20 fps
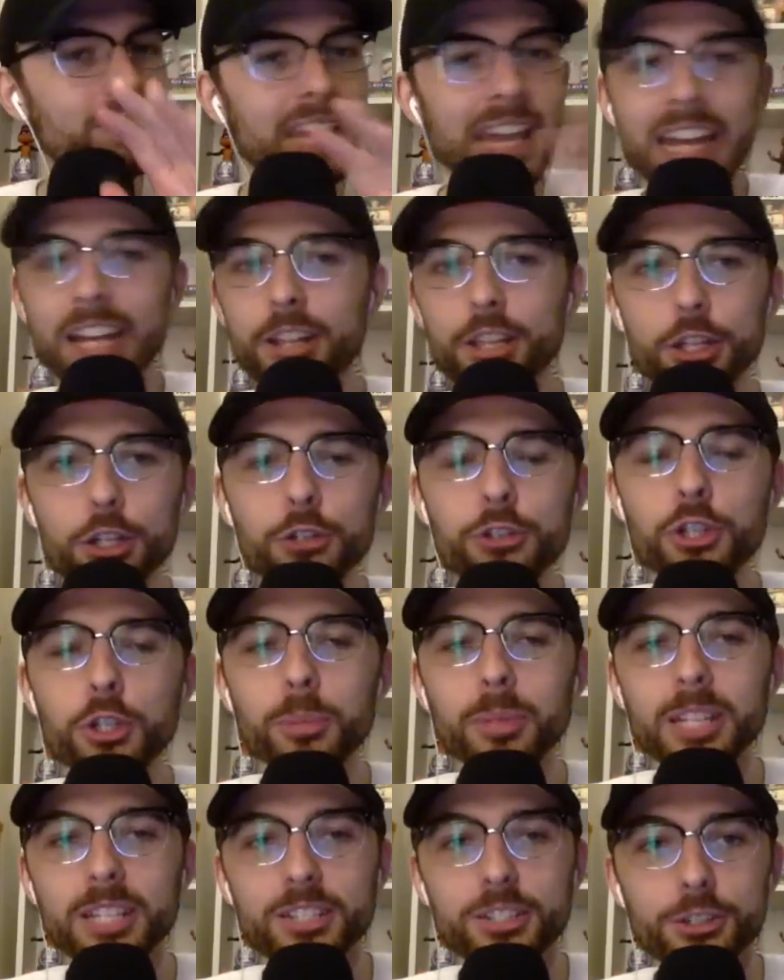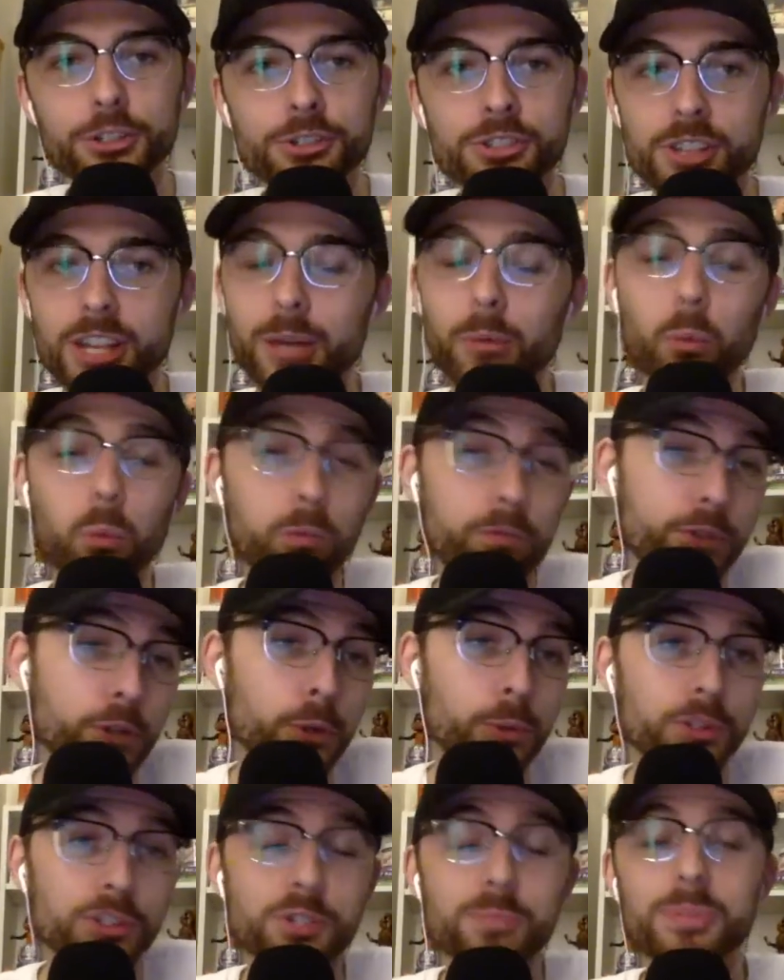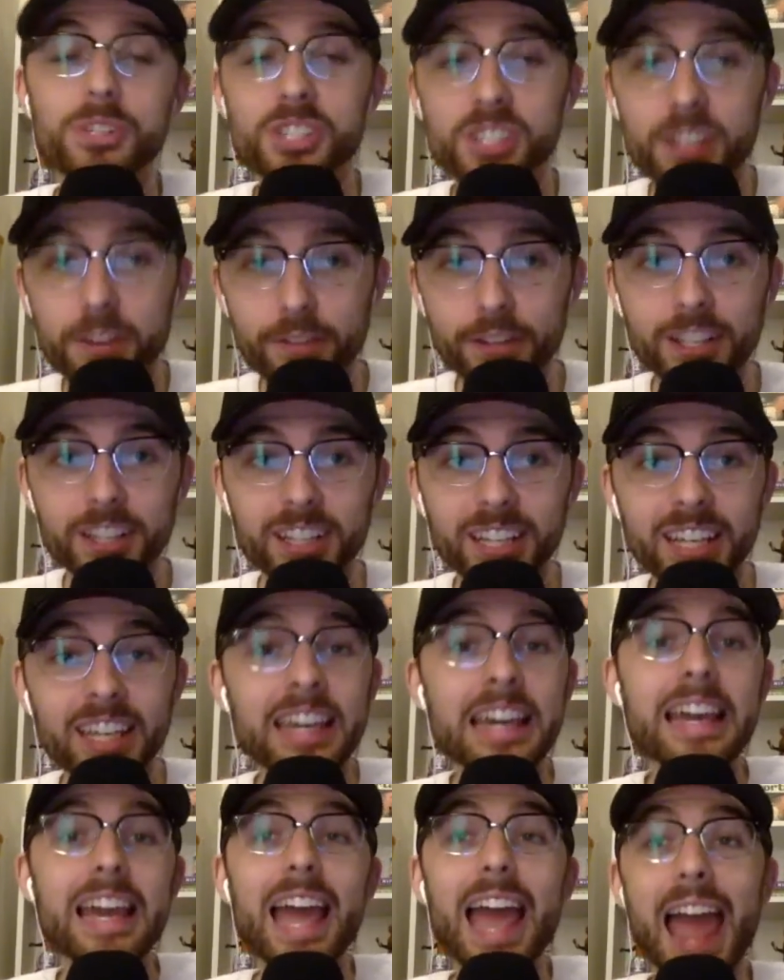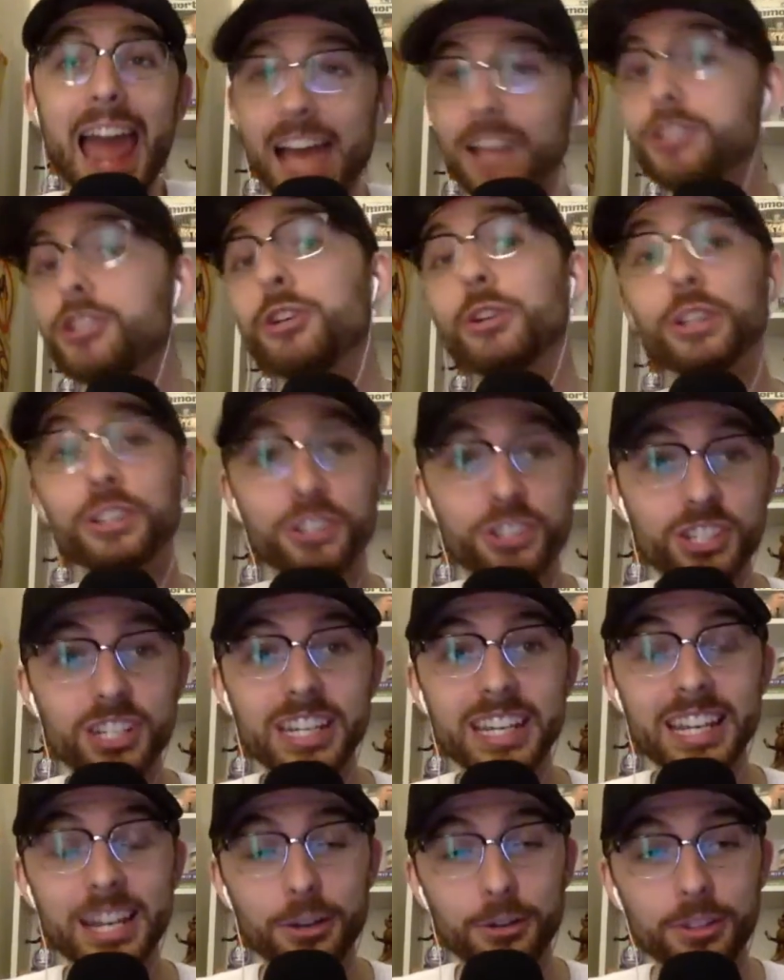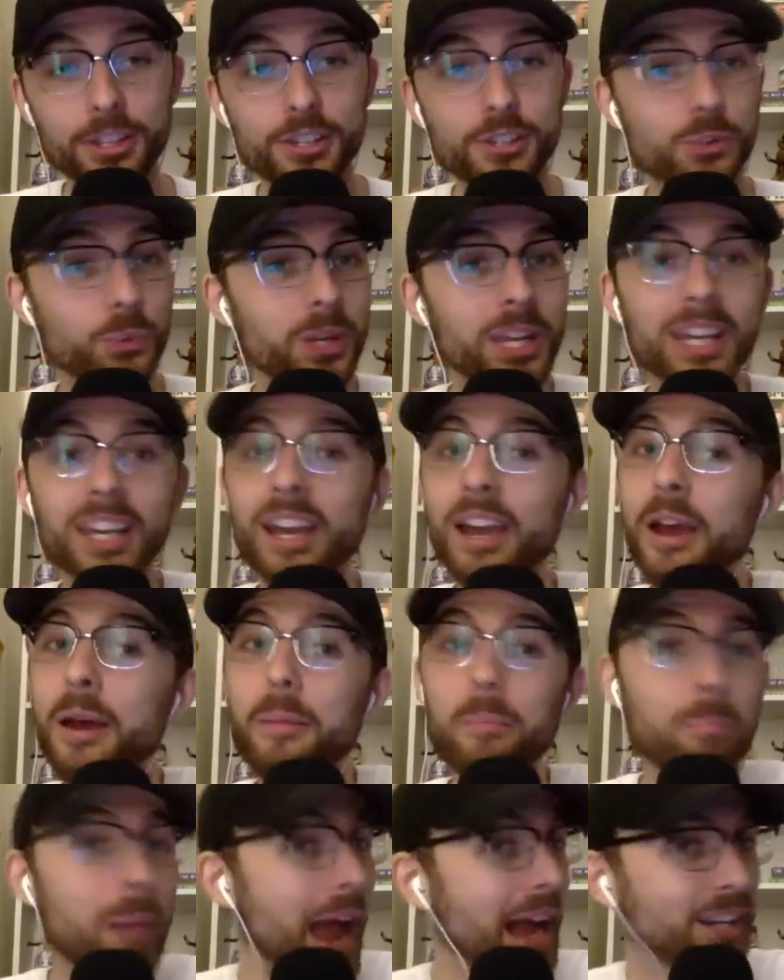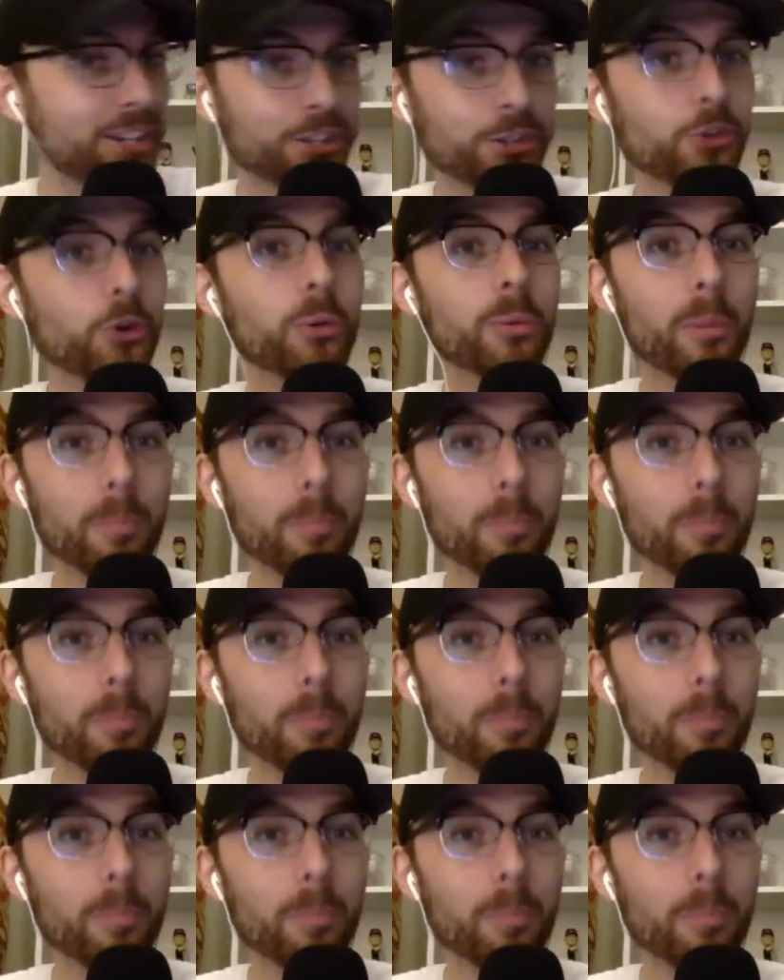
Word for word: And to the YouTube listeners and viewers specifically, as you can see here this week, back to the normal